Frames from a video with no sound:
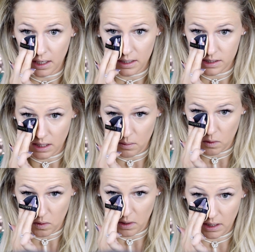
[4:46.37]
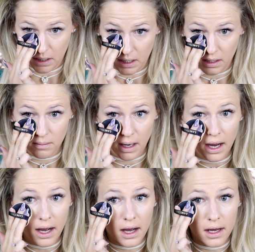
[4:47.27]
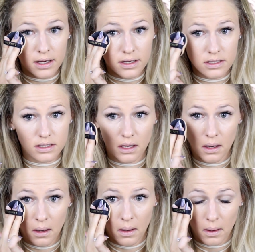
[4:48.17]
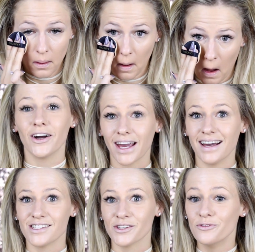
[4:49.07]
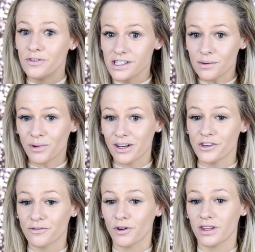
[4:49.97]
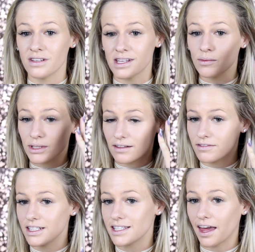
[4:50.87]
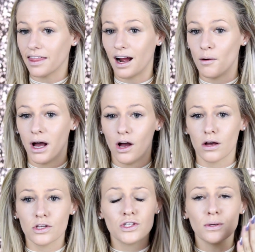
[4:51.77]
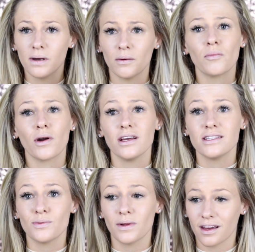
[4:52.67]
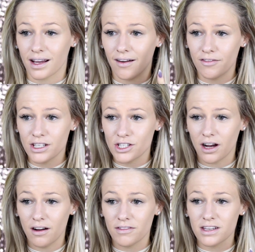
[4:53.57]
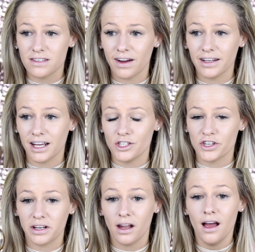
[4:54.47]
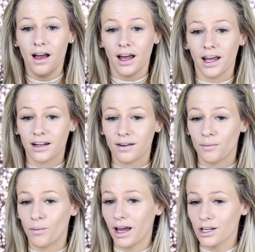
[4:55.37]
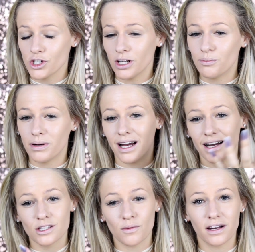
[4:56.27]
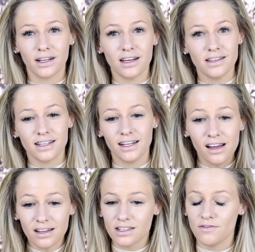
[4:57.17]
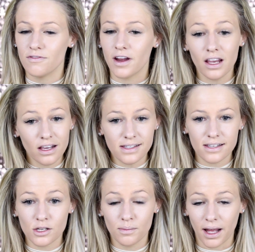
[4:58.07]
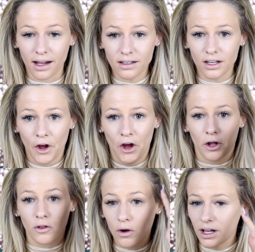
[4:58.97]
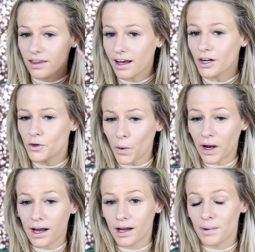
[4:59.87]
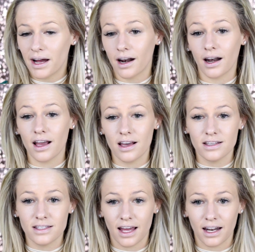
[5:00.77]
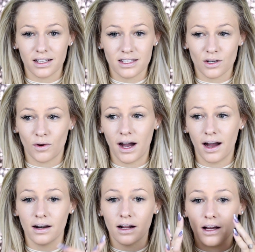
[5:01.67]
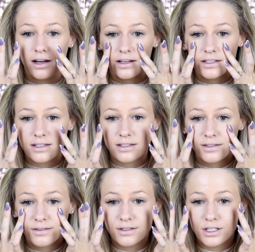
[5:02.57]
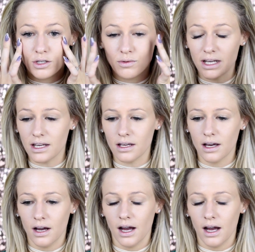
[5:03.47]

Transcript: adding some more underneath my eyes. Okay, so first impression for this, I would definitely say that I'm super impressed with the coverage of this foundation. It actually applies quite easily. It's very easy to blend. The only thing I don't like about it is that it's quite a dewy